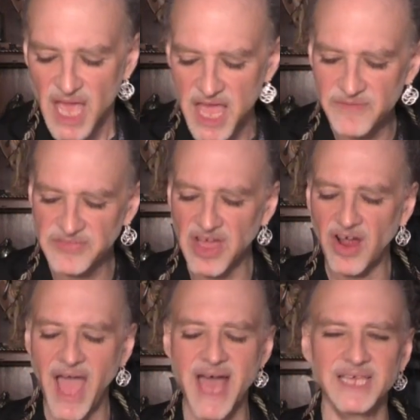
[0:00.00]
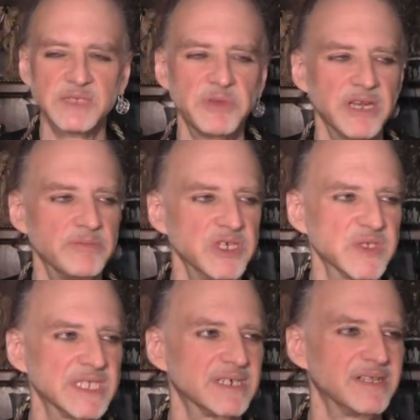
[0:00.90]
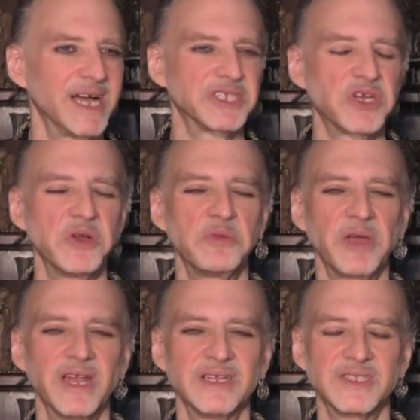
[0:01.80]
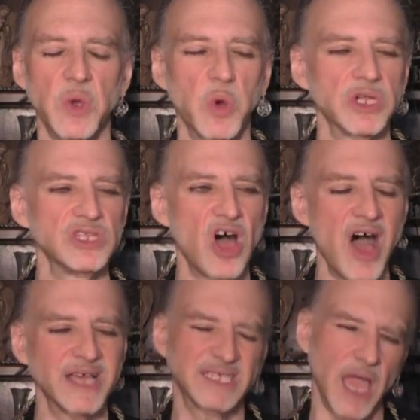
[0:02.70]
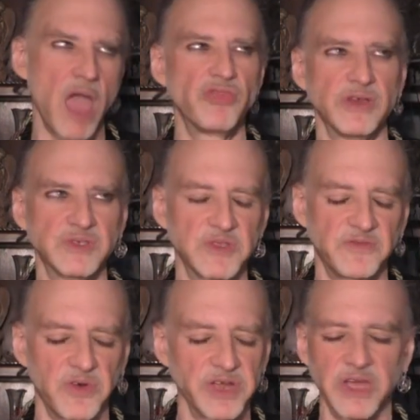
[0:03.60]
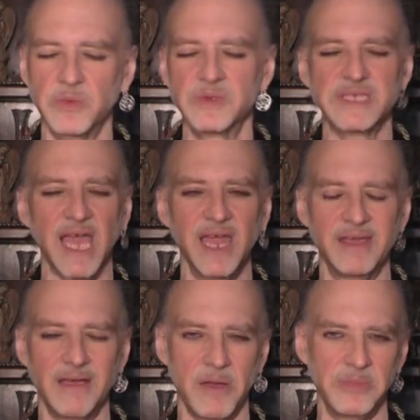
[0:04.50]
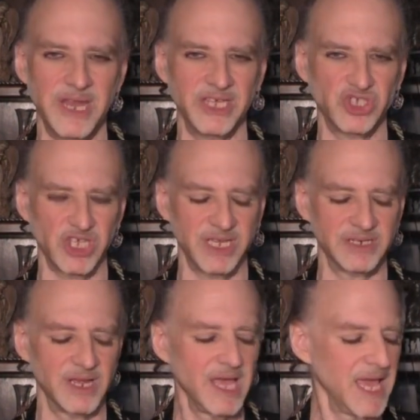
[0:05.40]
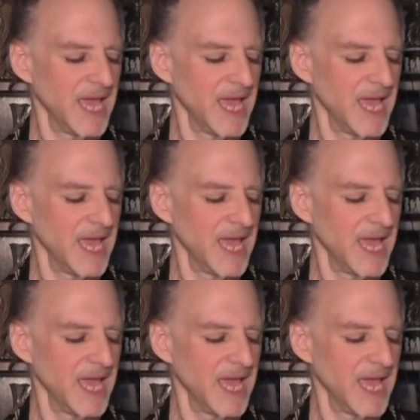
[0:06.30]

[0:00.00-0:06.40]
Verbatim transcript: If there has been abuse, neglect, codependence, or loss, and those are the four ego wounds, any combination,